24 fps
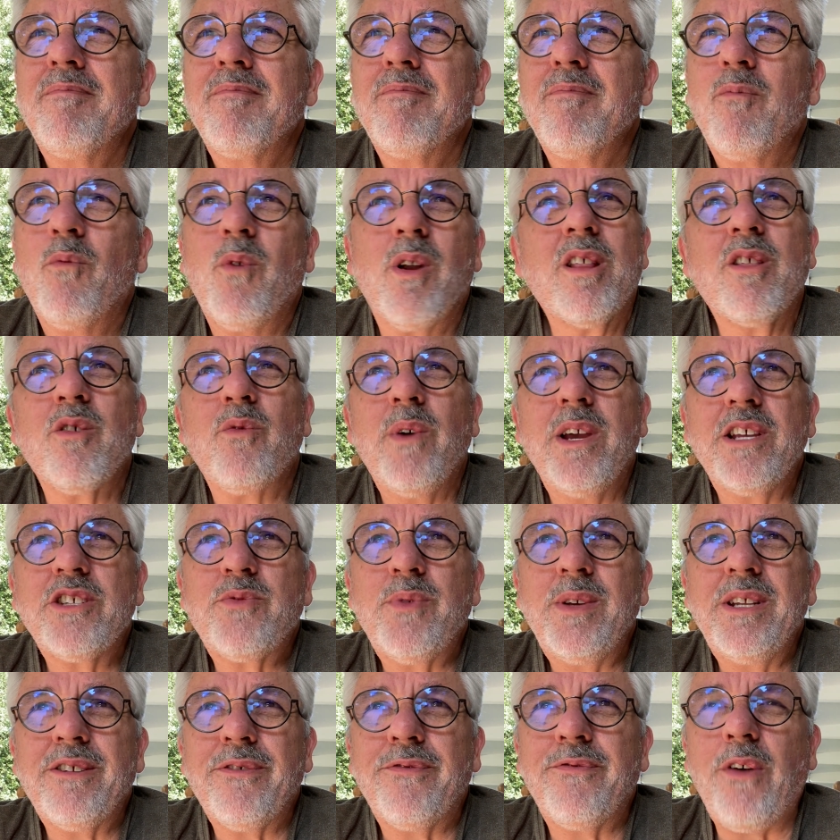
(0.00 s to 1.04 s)
one of the ways
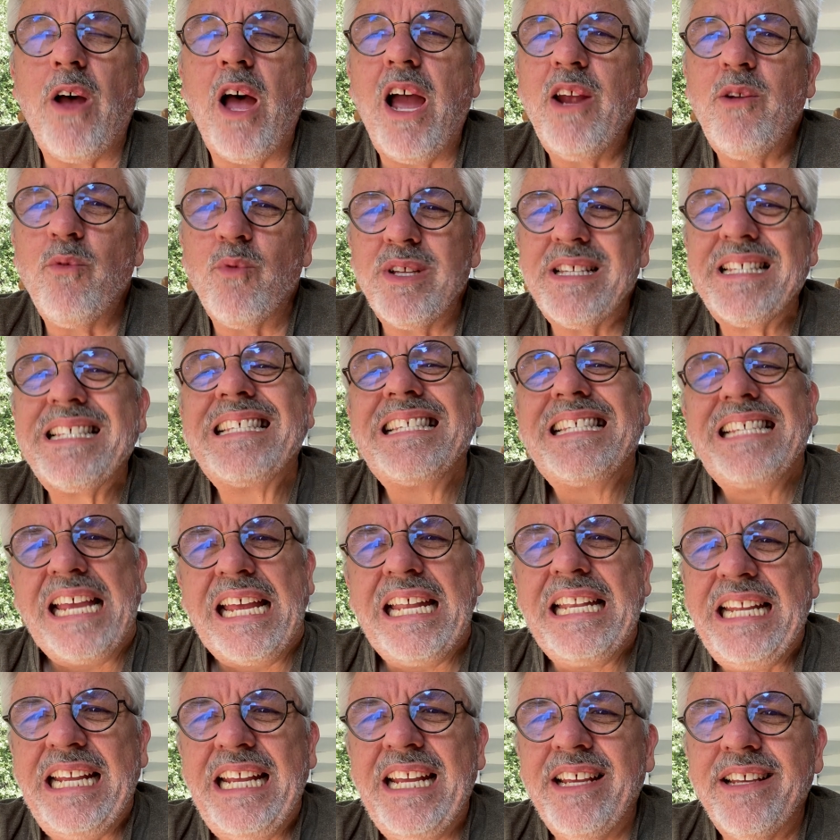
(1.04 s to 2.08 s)
we define what
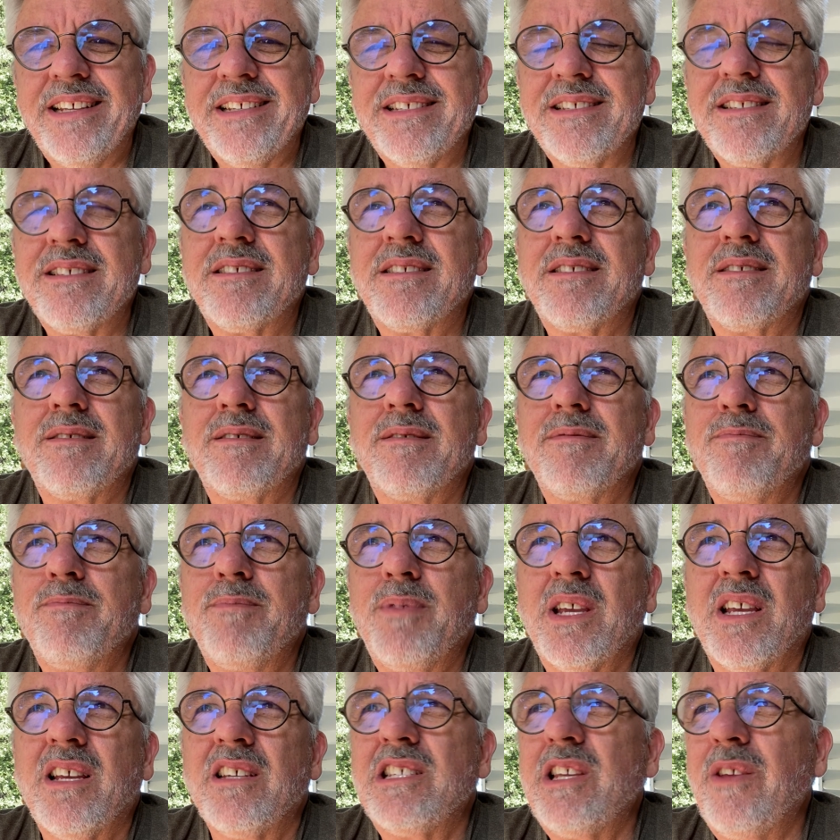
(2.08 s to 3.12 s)
sin is,
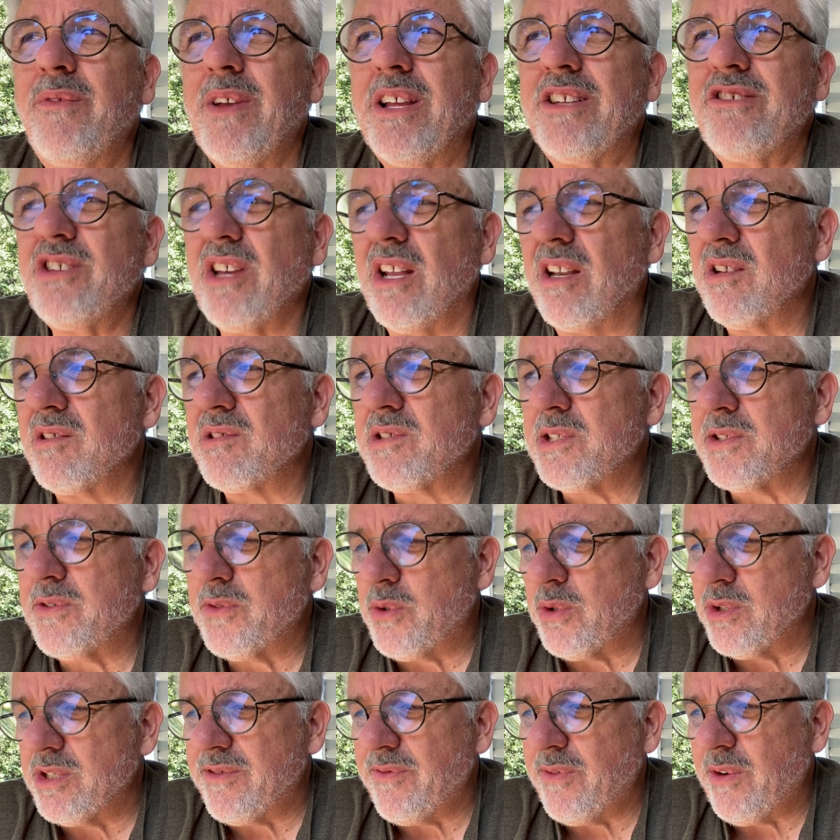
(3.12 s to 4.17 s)
because evangelicals, of
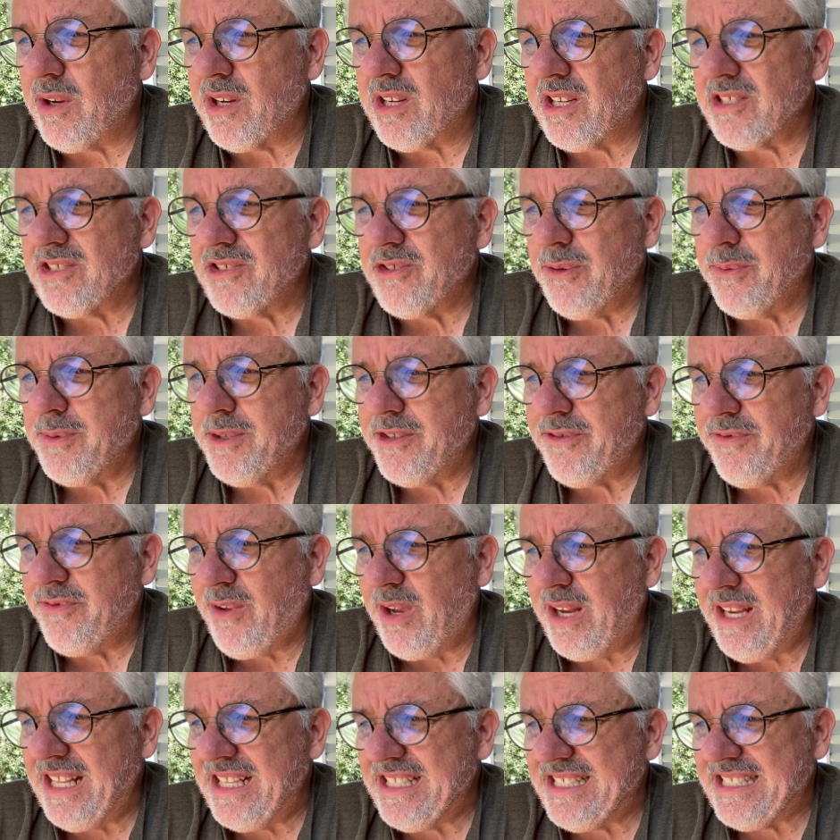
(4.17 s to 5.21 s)
course, are very concerned with
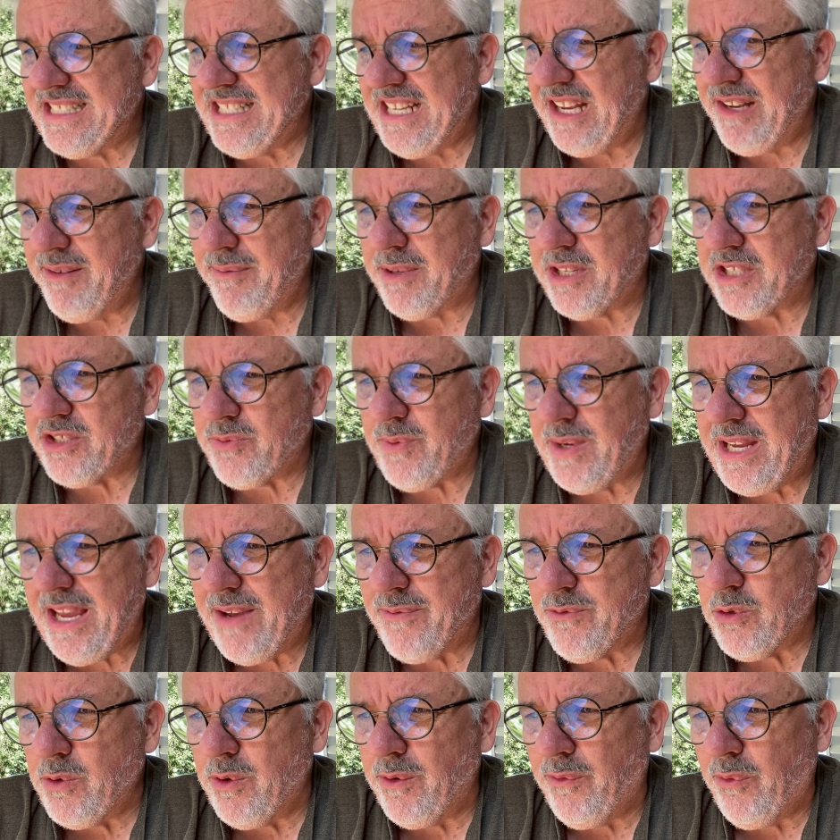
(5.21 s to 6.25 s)
defining sin because we
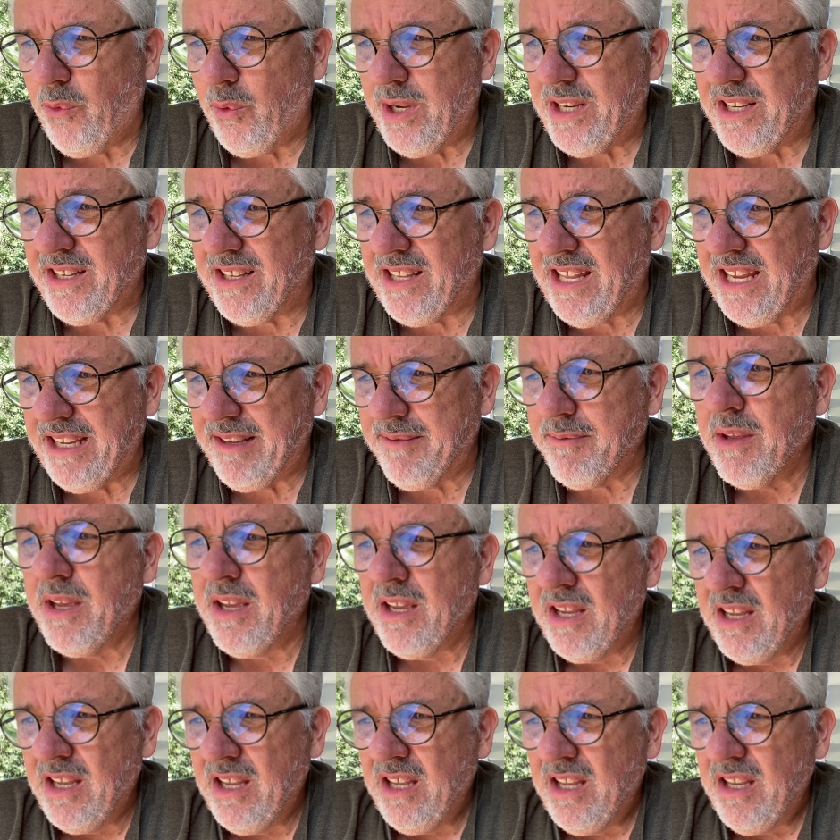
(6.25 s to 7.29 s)
have to avoid it like
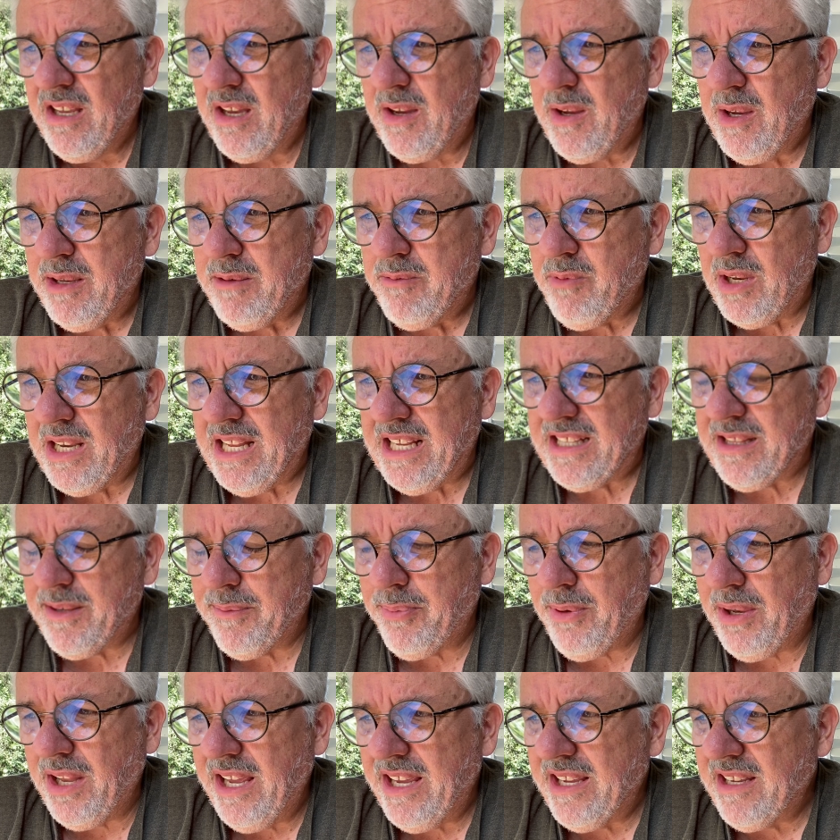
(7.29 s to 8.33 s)
the
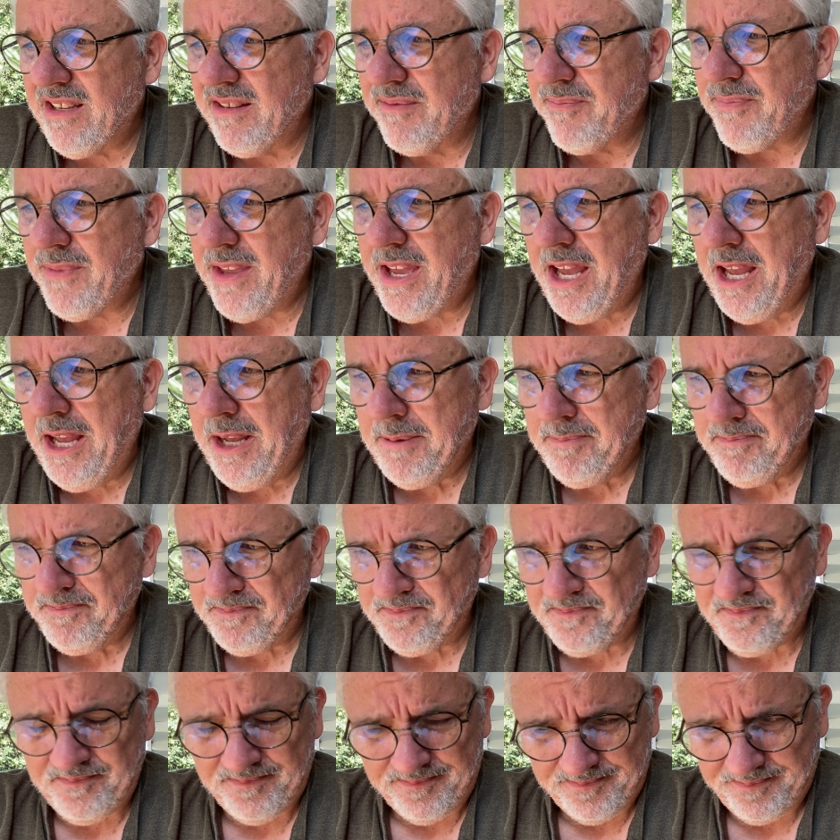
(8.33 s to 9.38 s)
plague.
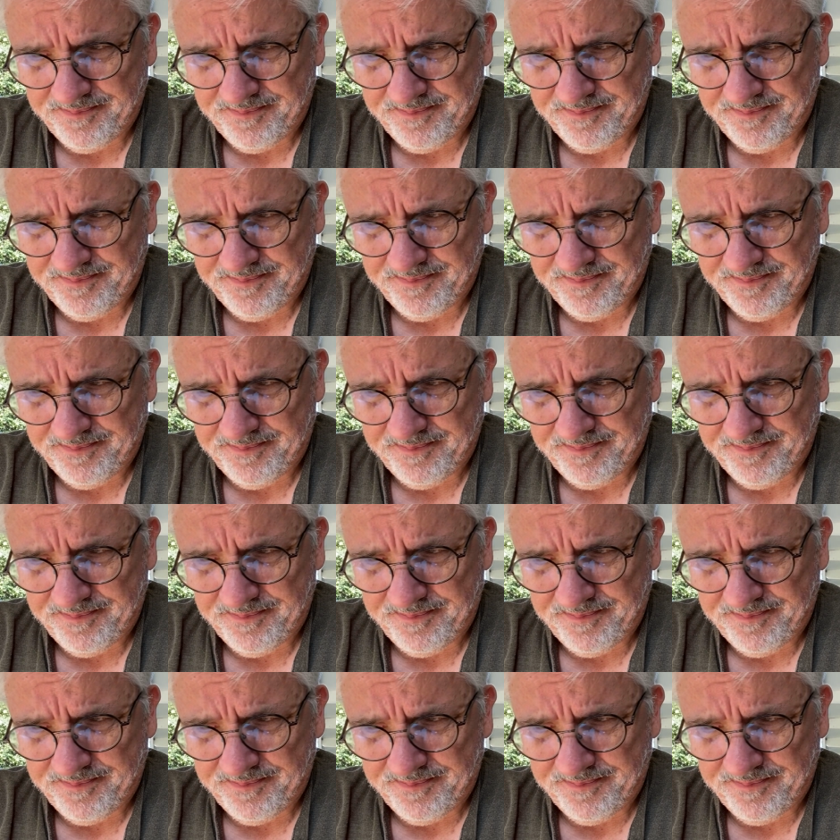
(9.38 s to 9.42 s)
And